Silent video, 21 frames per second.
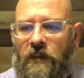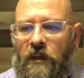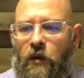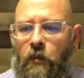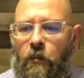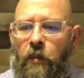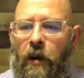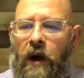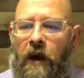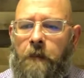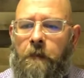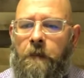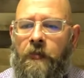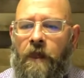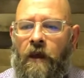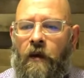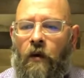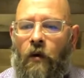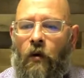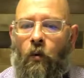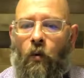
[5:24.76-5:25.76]
But
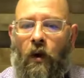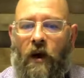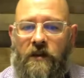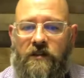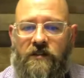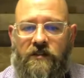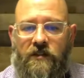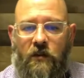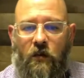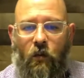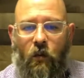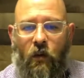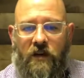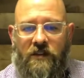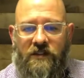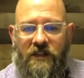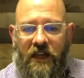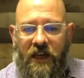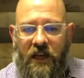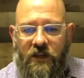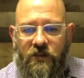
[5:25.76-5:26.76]
what's
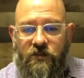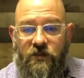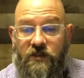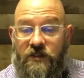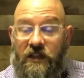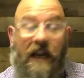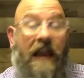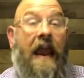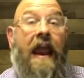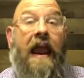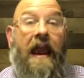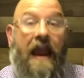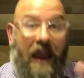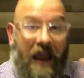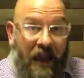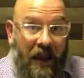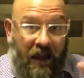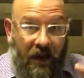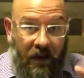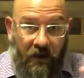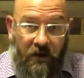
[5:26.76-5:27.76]
interesting,
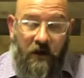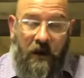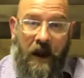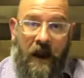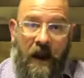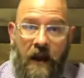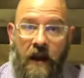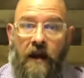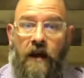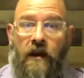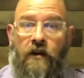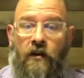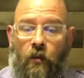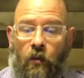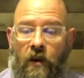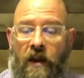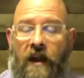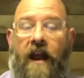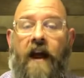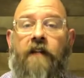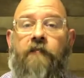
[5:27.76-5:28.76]
and
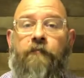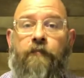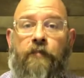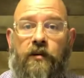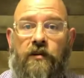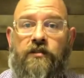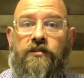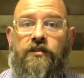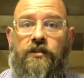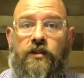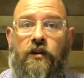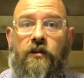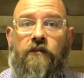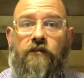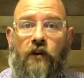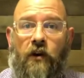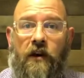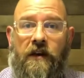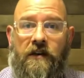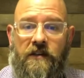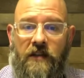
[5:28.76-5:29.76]
we have pursued
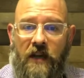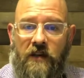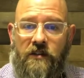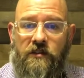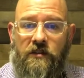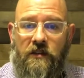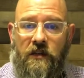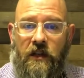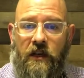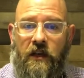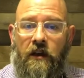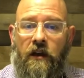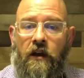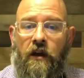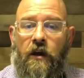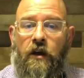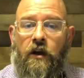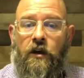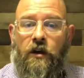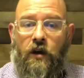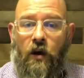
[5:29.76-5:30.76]
very intentionally
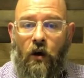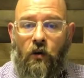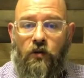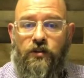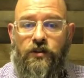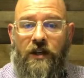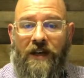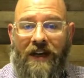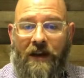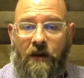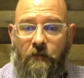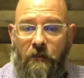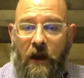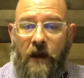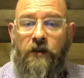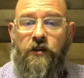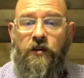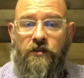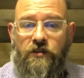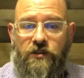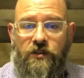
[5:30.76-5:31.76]
coaching and
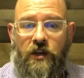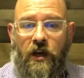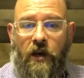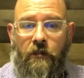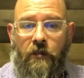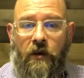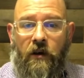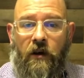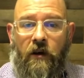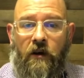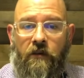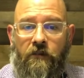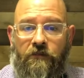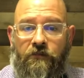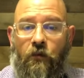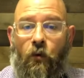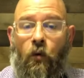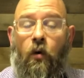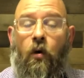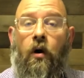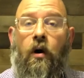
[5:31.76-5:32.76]
mentorship
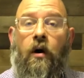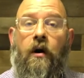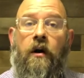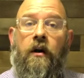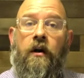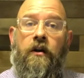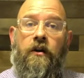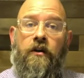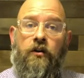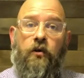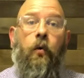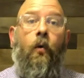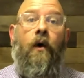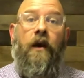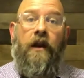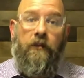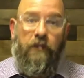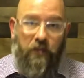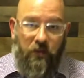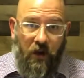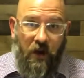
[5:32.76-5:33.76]
for
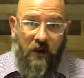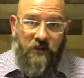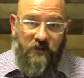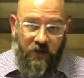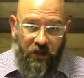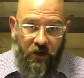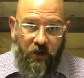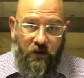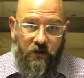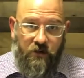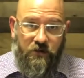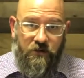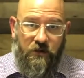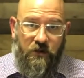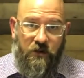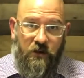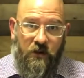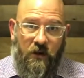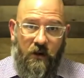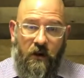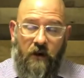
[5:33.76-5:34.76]
20 plus years
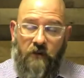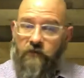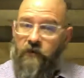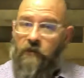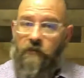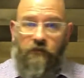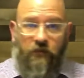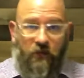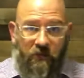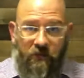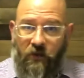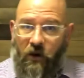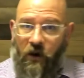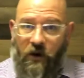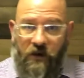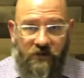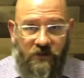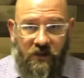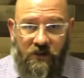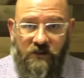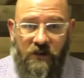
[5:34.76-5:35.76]
from very
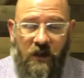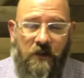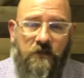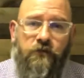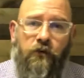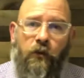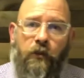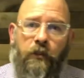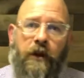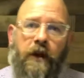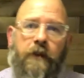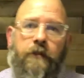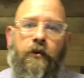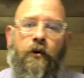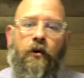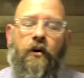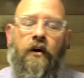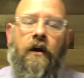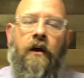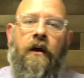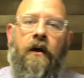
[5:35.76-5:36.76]
successful
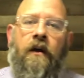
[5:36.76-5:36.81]
people.